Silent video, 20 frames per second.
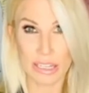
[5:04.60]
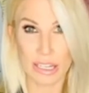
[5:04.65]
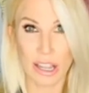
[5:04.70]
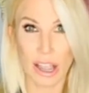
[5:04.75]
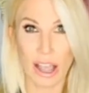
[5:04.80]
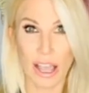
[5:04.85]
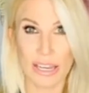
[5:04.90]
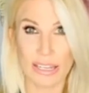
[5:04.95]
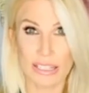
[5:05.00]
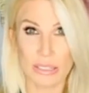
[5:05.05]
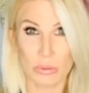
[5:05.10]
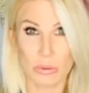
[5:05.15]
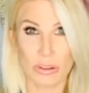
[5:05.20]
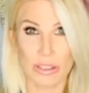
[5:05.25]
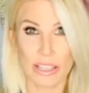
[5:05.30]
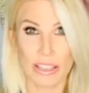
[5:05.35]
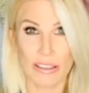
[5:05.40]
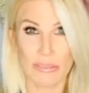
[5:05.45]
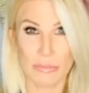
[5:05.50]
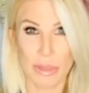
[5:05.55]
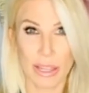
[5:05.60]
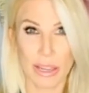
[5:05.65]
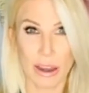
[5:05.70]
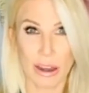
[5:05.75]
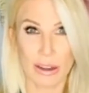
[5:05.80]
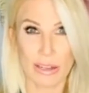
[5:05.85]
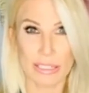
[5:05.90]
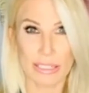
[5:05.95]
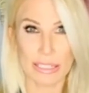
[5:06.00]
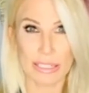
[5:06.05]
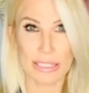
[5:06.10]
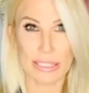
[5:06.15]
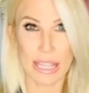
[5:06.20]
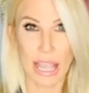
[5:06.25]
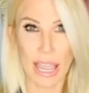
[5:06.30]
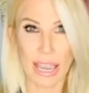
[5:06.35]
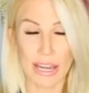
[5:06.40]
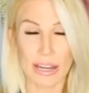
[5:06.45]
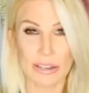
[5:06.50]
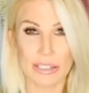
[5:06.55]
goddess worthy of my heart's
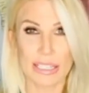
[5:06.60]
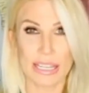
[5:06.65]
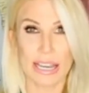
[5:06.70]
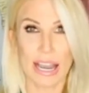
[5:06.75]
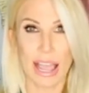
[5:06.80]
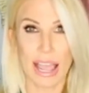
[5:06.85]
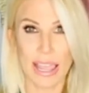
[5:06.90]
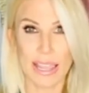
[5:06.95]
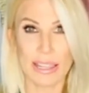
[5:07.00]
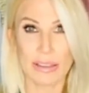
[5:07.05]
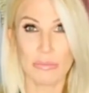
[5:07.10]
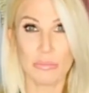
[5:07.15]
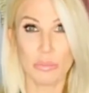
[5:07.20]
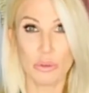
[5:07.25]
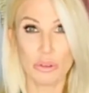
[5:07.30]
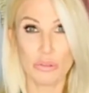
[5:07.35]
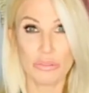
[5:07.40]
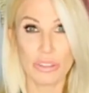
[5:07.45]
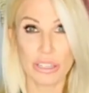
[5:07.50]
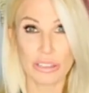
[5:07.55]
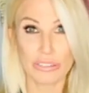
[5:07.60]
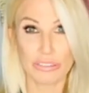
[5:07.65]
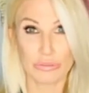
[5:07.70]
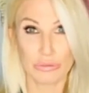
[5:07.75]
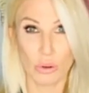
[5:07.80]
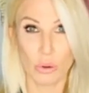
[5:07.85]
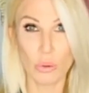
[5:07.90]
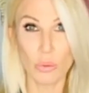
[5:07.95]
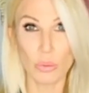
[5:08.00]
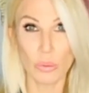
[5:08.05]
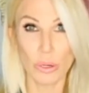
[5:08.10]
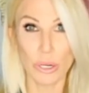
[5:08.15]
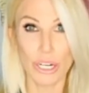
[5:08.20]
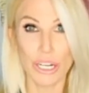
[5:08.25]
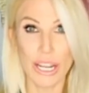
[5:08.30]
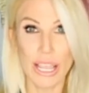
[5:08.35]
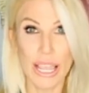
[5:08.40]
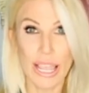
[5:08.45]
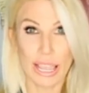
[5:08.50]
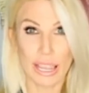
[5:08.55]
desires, and I am moving
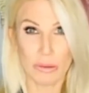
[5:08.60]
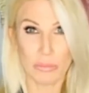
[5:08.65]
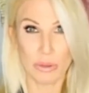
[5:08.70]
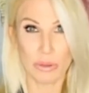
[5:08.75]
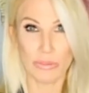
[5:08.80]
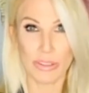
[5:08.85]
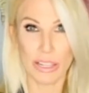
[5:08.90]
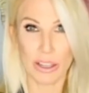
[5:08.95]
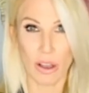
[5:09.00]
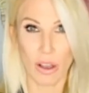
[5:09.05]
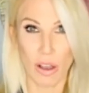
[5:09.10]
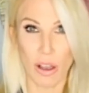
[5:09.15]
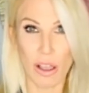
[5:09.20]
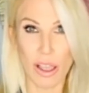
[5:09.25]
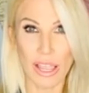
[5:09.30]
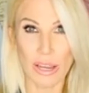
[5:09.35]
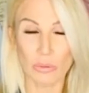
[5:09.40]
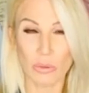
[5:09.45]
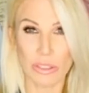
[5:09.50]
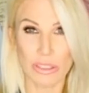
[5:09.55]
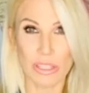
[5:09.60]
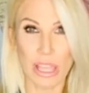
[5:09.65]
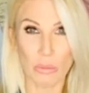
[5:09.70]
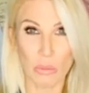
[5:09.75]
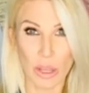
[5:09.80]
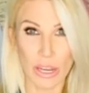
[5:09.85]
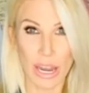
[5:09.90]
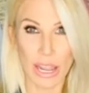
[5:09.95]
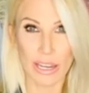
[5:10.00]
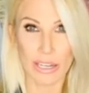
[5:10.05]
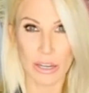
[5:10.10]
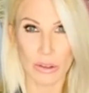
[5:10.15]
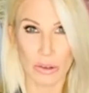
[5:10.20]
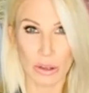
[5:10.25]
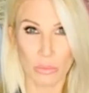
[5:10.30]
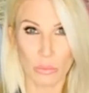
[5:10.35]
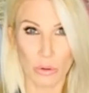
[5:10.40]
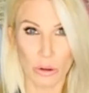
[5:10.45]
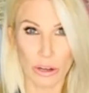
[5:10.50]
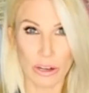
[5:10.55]
forward and moving on with what I know
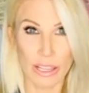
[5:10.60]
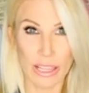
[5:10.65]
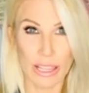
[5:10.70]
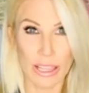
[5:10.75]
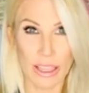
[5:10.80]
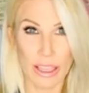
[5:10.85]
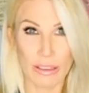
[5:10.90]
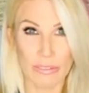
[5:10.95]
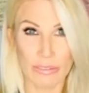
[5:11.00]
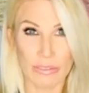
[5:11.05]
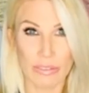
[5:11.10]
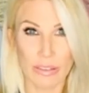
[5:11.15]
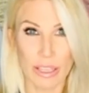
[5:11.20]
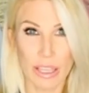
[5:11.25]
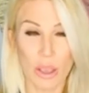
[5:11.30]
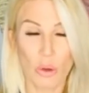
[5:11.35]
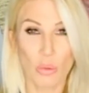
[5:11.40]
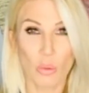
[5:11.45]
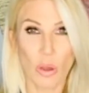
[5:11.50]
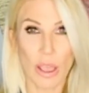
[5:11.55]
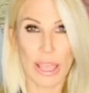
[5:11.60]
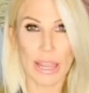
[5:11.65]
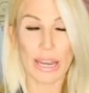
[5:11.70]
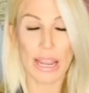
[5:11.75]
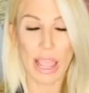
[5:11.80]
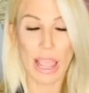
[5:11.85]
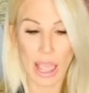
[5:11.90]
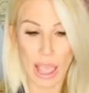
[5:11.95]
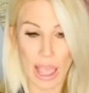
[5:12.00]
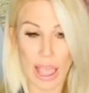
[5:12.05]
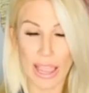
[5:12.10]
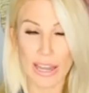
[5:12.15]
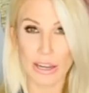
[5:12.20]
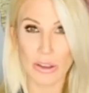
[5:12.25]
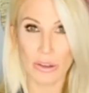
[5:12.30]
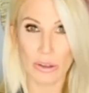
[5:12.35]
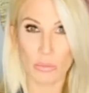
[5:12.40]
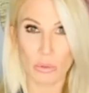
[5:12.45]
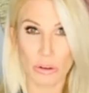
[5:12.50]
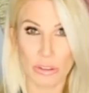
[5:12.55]
I'm worthy of. what I know
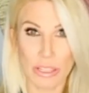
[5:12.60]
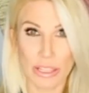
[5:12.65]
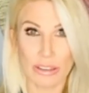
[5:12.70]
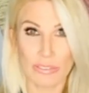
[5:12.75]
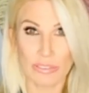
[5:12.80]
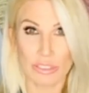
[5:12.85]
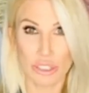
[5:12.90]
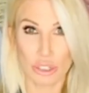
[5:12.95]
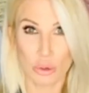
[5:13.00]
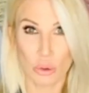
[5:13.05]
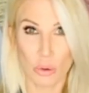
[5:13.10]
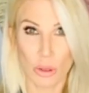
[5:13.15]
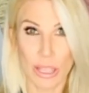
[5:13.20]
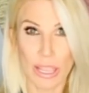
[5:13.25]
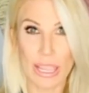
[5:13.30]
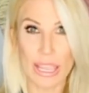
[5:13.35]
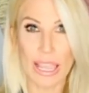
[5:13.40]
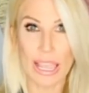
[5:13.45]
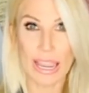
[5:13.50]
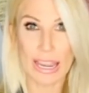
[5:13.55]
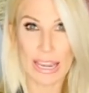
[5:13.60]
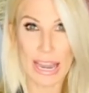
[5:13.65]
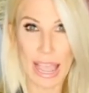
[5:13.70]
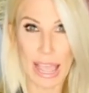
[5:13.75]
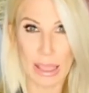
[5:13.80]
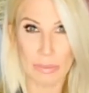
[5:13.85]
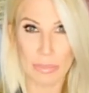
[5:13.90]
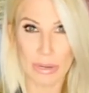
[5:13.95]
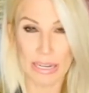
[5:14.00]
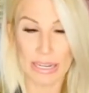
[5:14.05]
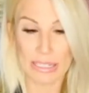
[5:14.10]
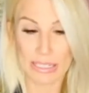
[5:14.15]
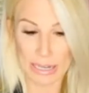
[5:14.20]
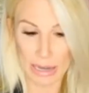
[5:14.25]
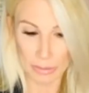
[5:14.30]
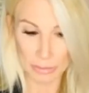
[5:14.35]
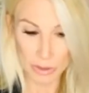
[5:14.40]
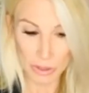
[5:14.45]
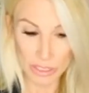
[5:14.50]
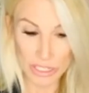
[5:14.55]
I'm worthy of joy and happiness, and
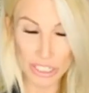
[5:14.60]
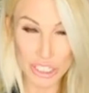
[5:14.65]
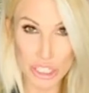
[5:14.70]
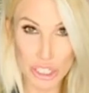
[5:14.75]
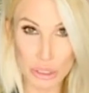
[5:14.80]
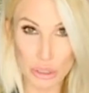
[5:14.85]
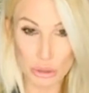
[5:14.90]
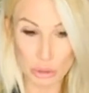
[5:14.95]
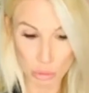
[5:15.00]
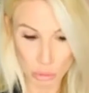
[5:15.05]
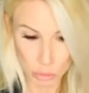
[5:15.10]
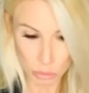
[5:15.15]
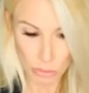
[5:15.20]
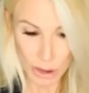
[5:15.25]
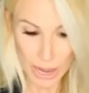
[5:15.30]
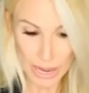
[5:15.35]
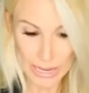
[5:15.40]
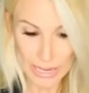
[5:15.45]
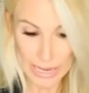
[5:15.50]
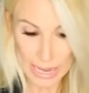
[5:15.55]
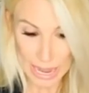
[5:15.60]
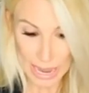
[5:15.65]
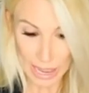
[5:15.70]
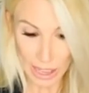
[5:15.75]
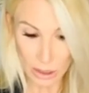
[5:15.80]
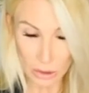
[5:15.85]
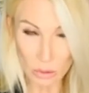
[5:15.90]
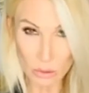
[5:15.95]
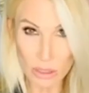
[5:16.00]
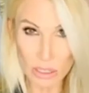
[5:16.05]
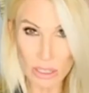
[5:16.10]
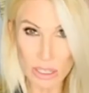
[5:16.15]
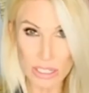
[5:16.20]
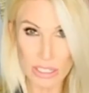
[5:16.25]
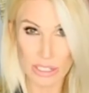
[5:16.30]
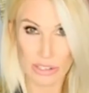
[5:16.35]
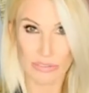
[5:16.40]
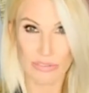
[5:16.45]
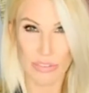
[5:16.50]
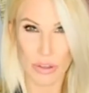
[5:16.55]
I'm going to choose right now
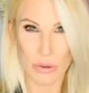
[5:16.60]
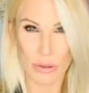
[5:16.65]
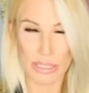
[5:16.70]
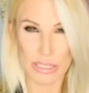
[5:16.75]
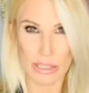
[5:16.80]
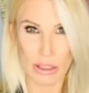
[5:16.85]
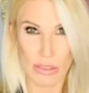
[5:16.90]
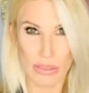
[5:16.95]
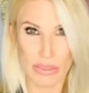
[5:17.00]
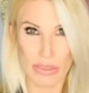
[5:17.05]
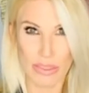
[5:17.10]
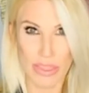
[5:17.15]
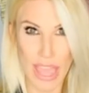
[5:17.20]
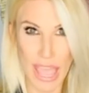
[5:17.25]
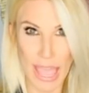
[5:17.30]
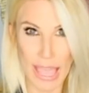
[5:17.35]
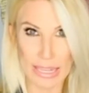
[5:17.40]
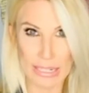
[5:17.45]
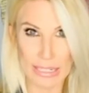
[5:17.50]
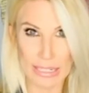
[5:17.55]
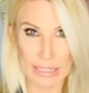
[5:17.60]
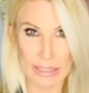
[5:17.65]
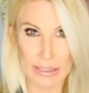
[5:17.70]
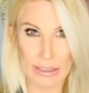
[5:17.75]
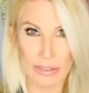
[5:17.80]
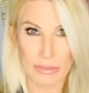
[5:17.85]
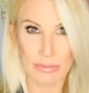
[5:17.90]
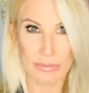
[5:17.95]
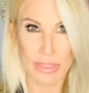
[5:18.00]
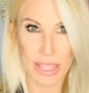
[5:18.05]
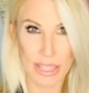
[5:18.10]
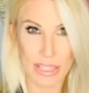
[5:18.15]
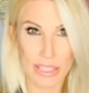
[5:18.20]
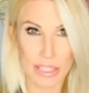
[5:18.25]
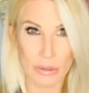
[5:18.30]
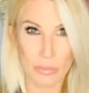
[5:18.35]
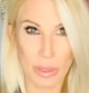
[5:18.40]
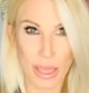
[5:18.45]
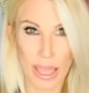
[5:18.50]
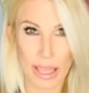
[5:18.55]
to focus on that. Thank
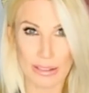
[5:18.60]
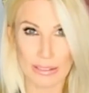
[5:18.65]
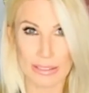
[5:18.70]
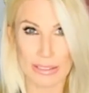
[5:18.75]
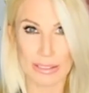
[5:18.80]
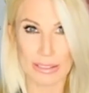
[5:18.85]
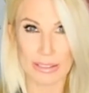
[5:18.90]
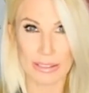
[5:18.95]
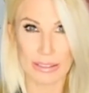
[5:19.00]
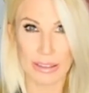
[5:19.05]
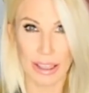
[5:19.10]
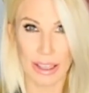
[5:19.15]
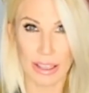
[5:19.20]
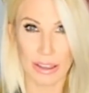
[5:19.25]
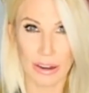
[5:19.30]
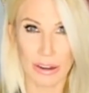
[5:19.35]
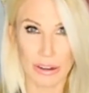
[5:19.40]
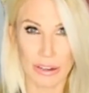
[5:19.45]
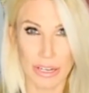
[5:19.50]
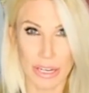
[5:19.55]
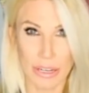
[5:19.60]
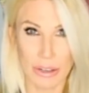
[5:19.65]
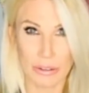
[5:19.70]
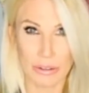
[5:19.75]
you, past. I honor you.